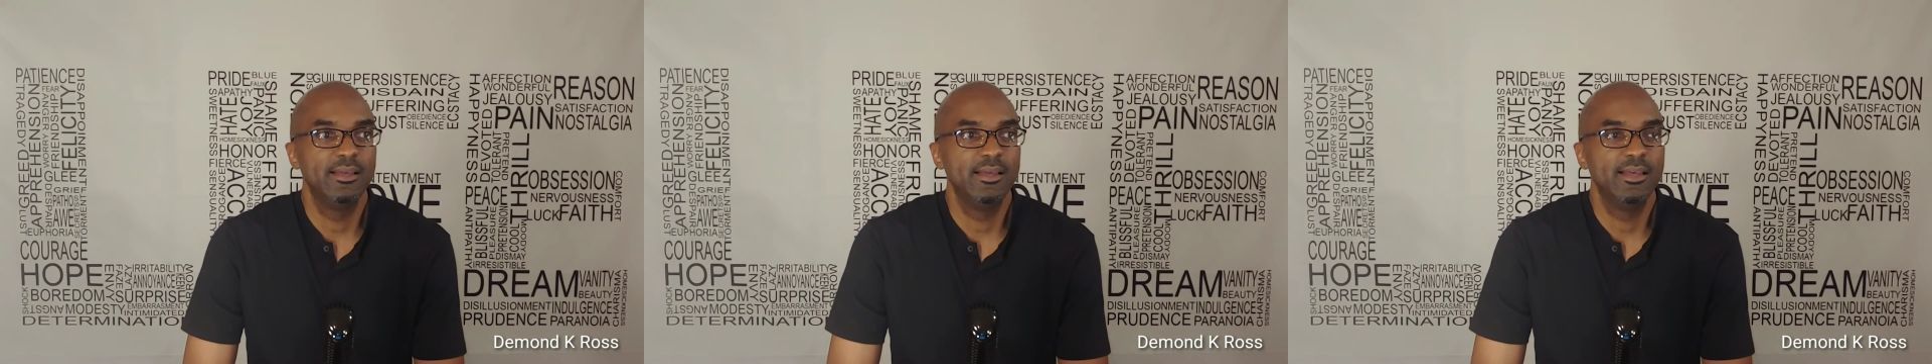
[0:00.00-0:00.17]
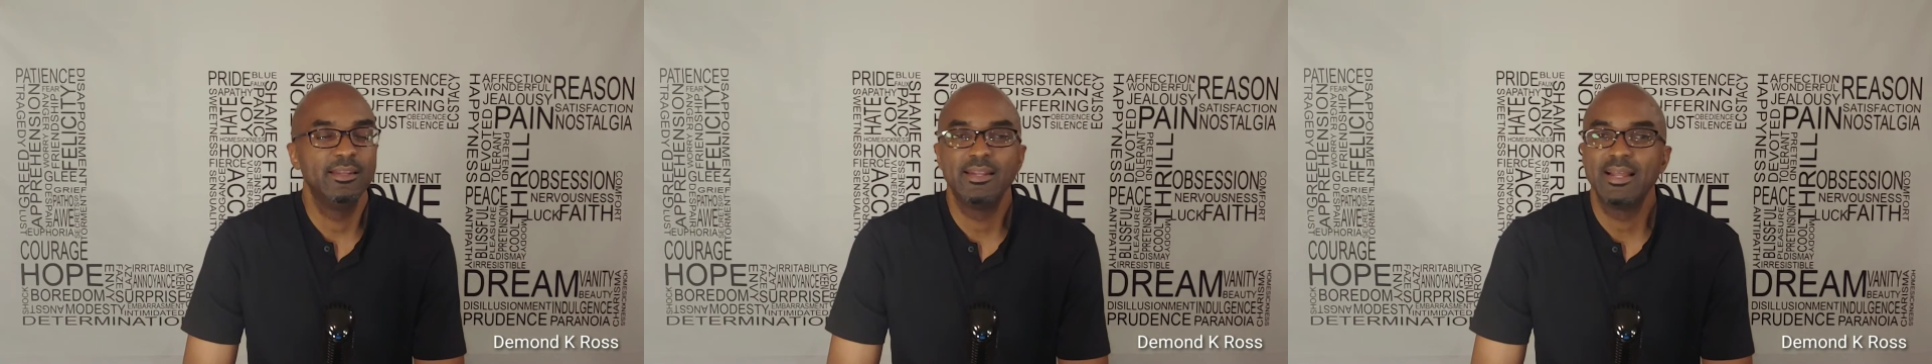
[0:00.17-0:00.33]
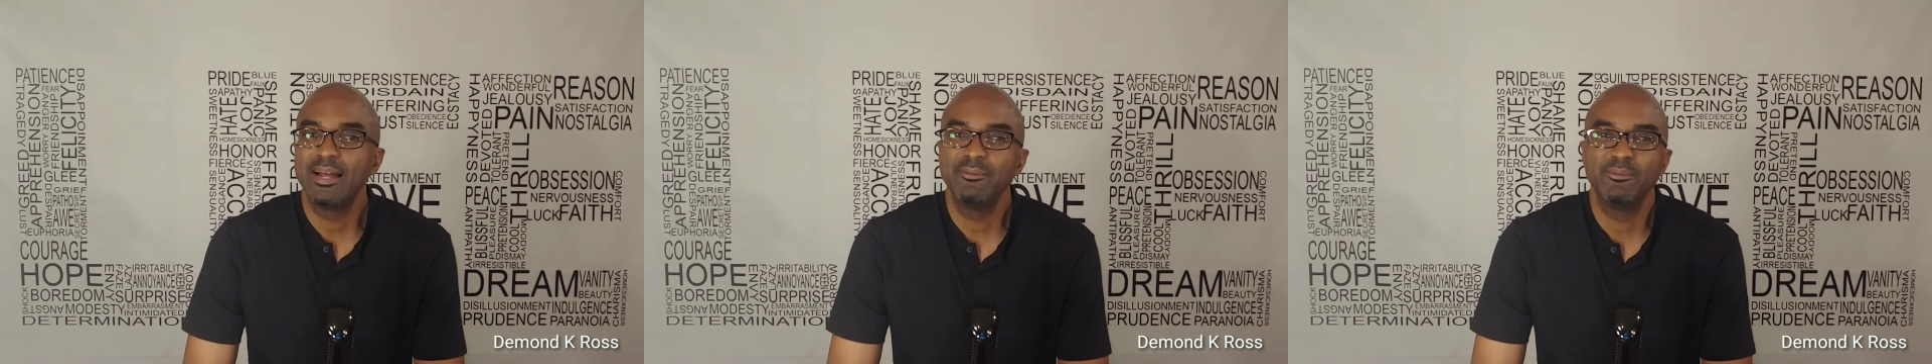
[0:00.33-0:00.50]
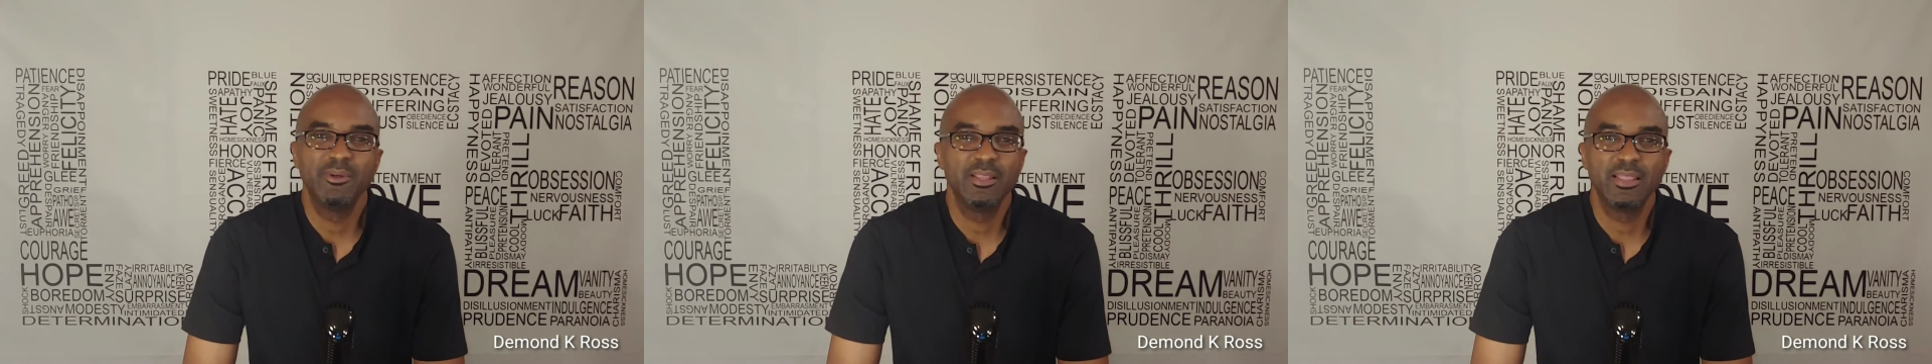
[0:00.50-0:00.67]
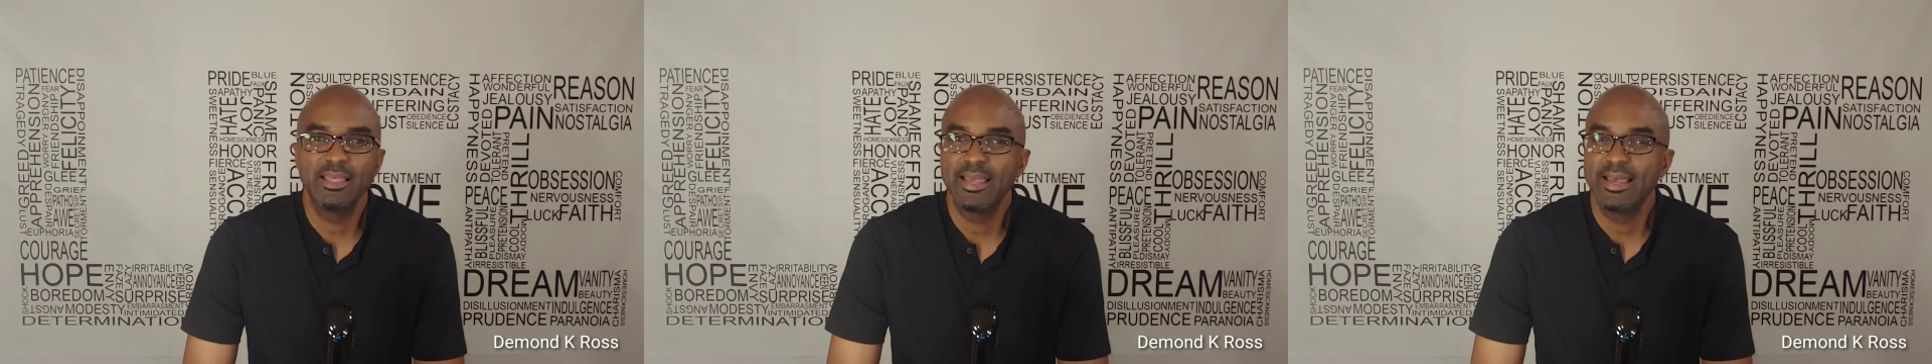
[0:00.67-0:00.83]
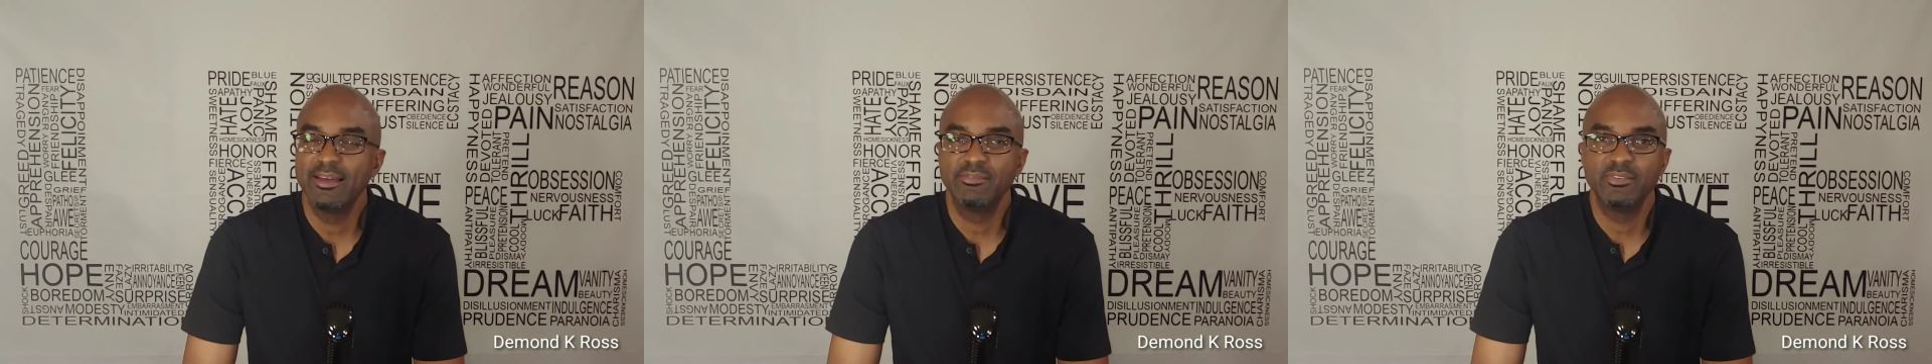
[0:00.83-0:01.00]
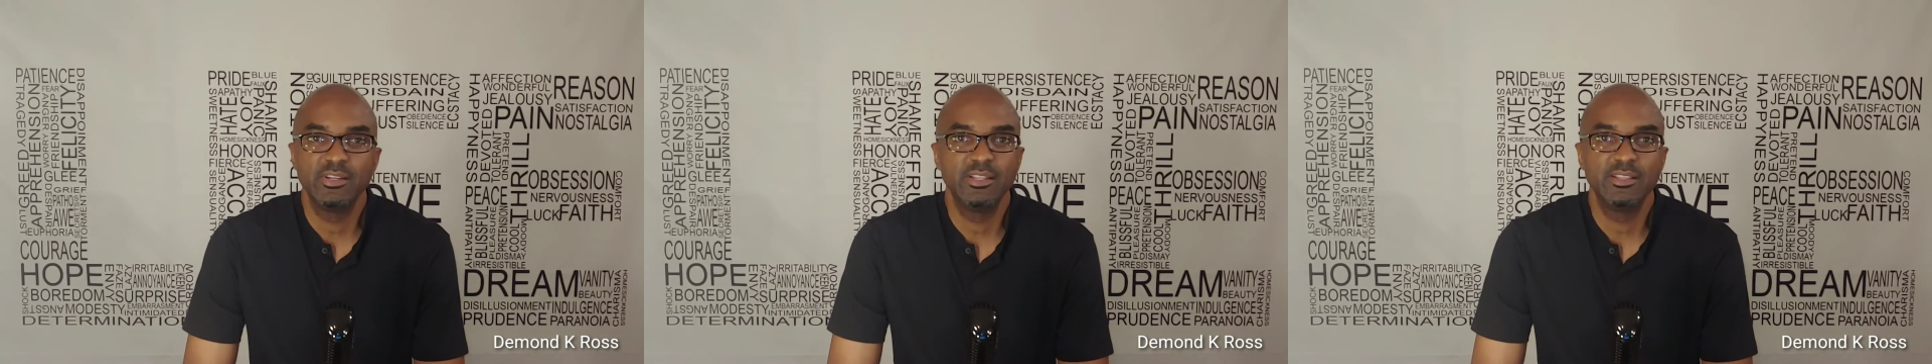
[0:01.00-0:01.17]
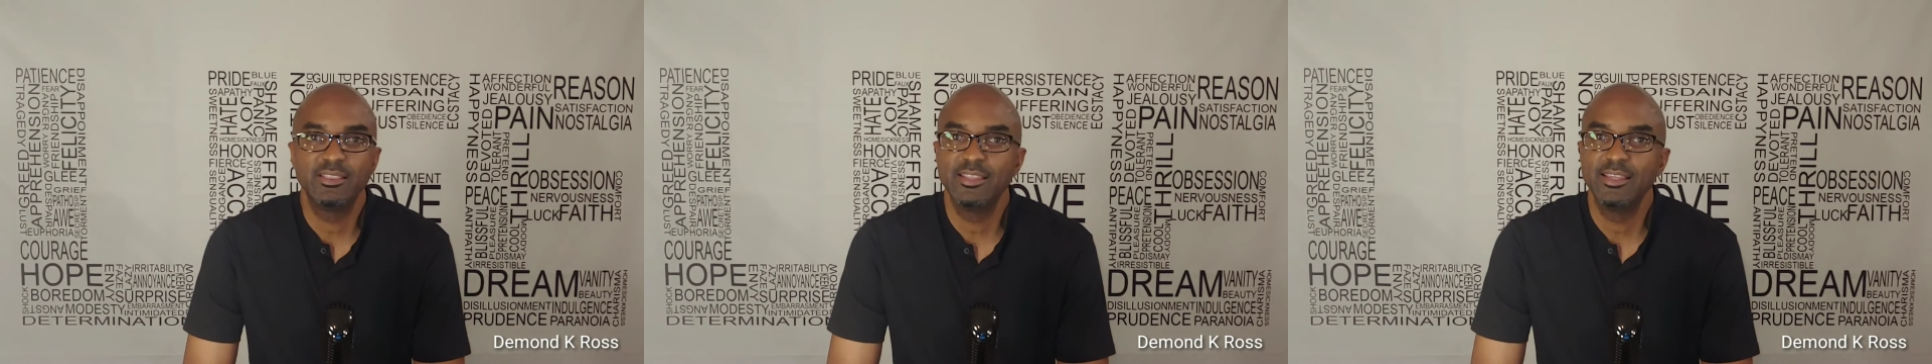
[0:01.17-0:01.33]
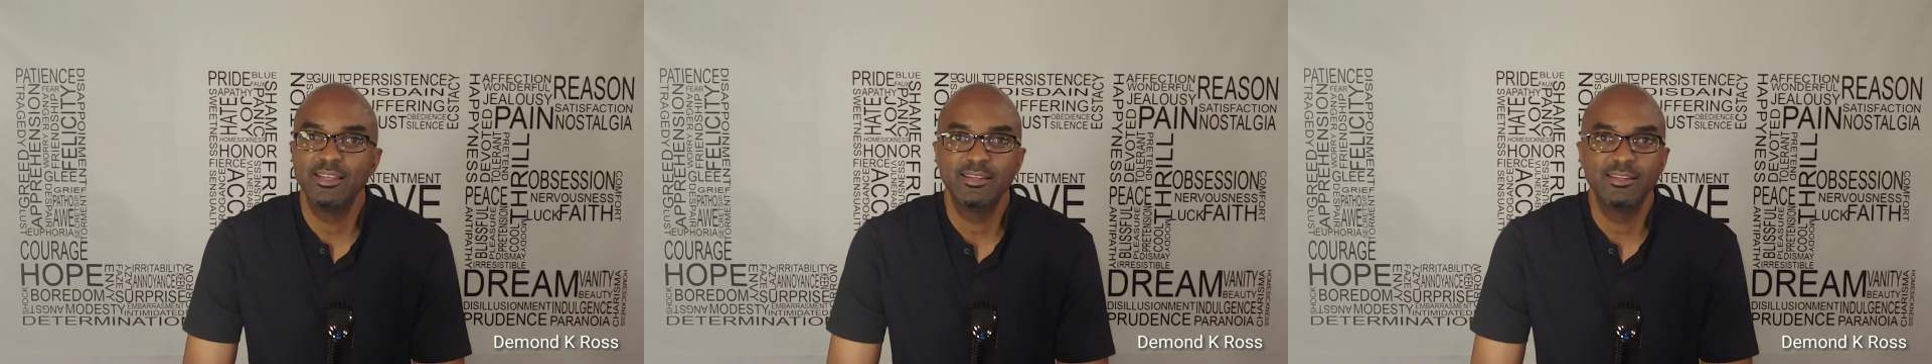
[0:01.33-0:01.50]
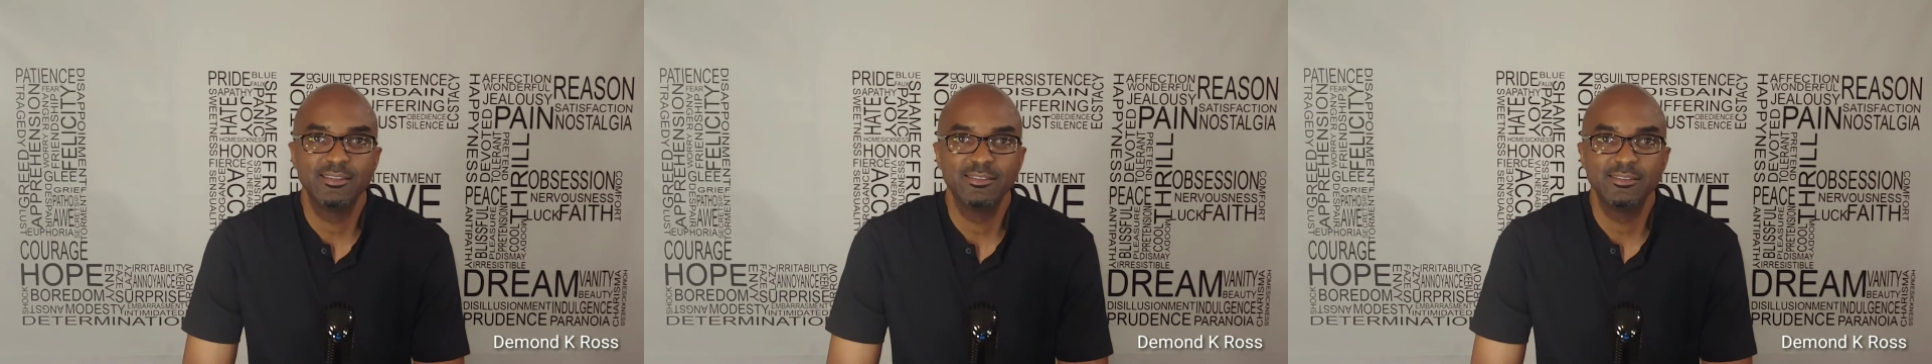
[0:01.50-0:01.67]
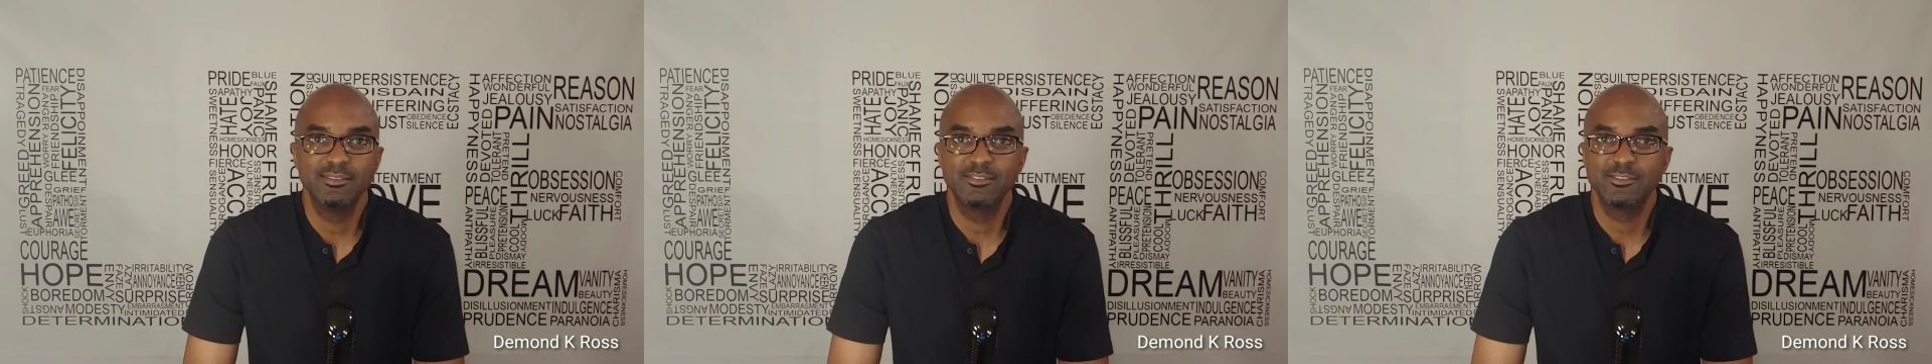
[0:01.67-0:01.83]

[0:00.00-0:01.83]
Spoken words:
and not really have anything